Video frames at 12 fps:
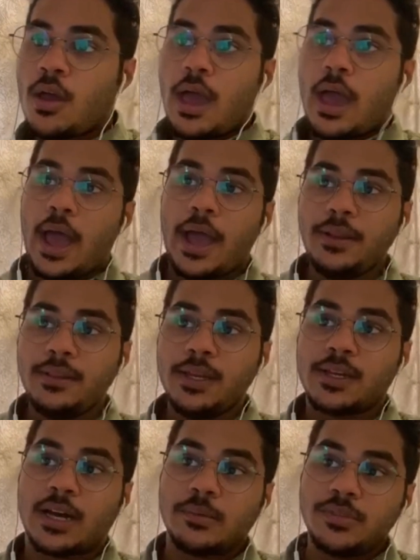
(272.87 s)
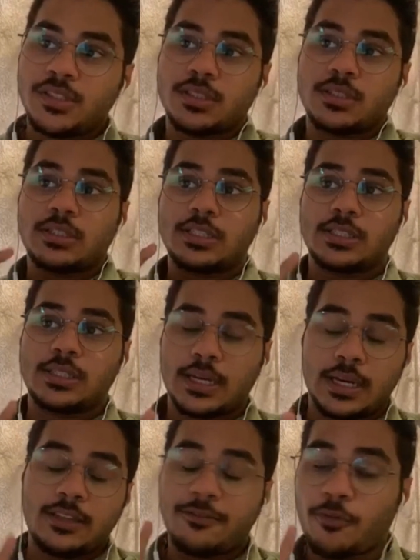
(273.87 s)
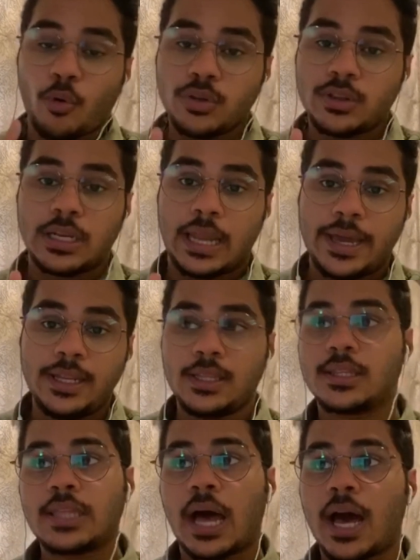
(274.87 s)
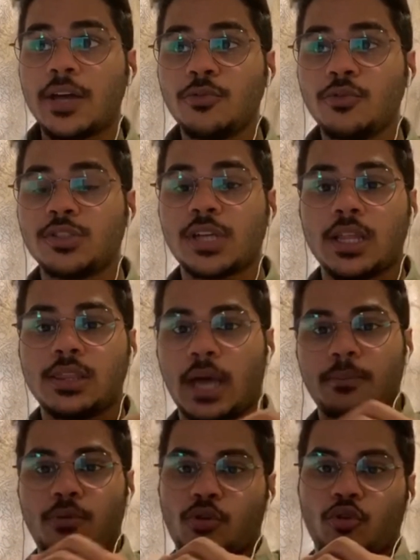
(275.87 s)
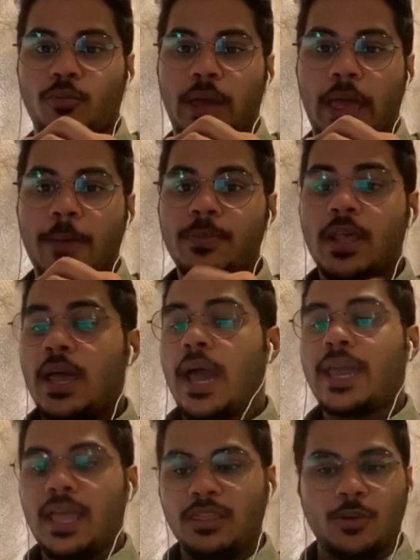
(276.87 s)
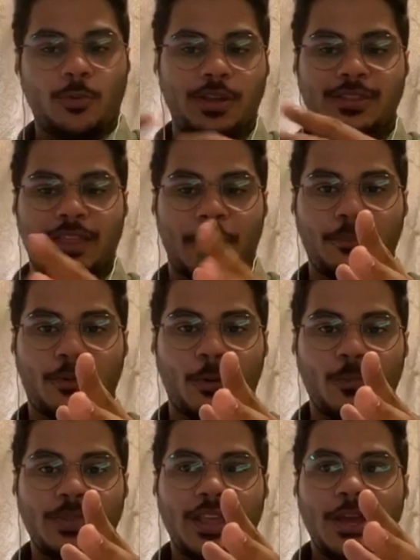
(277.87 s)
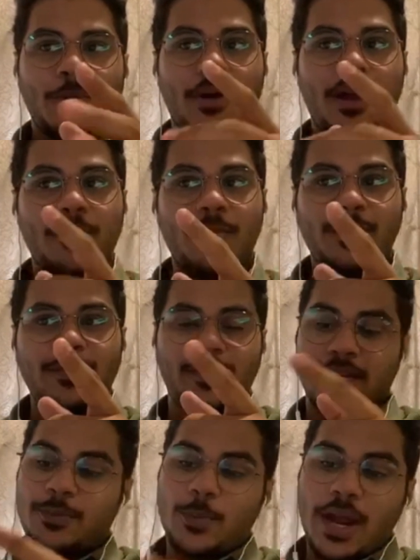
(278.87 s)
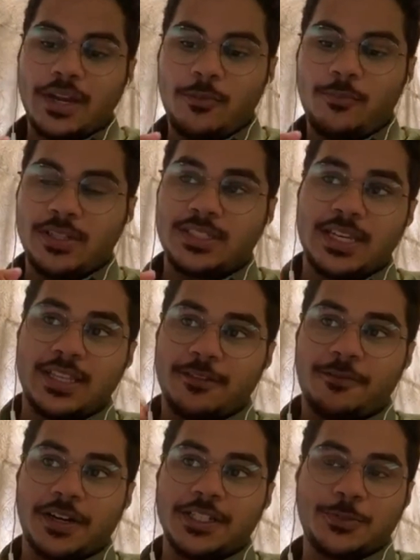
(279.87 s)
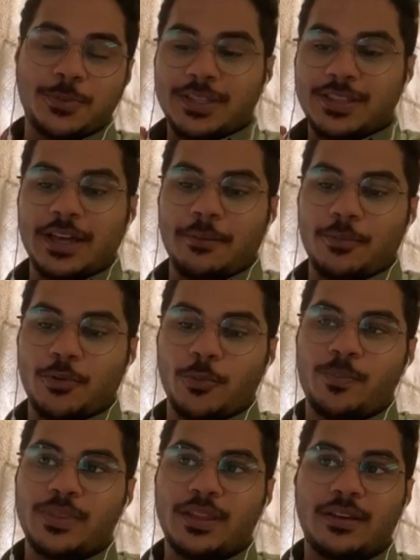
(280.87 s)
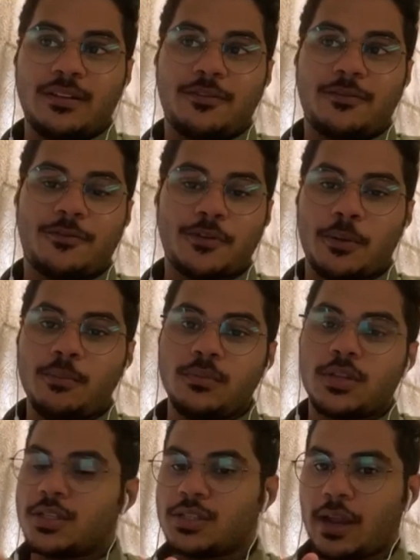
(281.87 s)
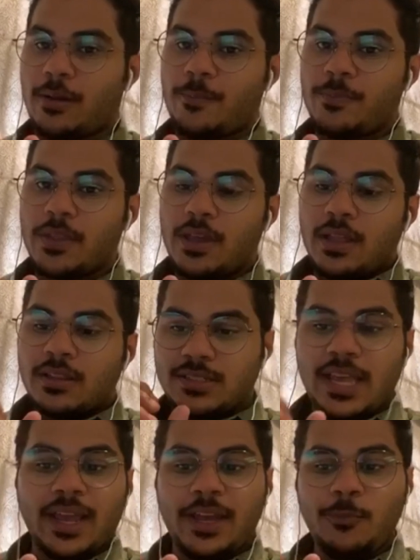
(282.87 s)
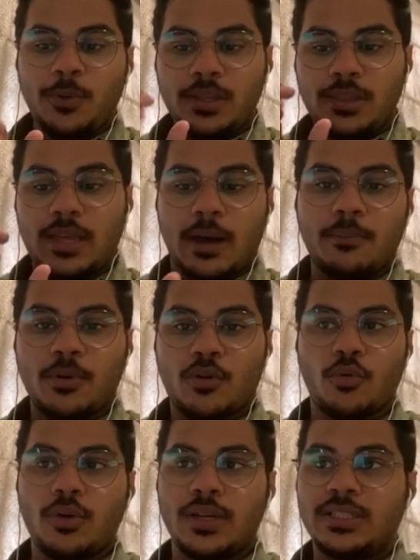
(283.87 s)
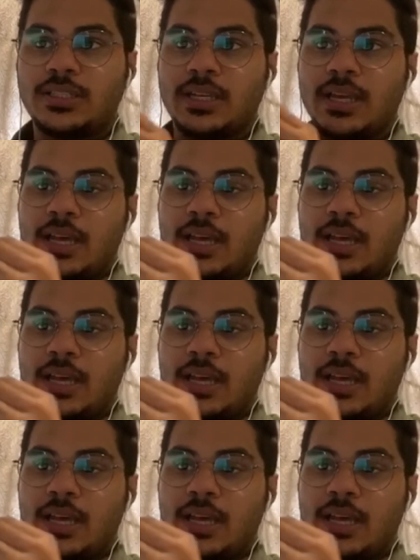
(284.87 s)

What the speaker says: And then comes the 4th line, Taro sa dhamko mein. Again the word dhamko. Why did we say the first word dhamko? From the sun. The second word dhamko is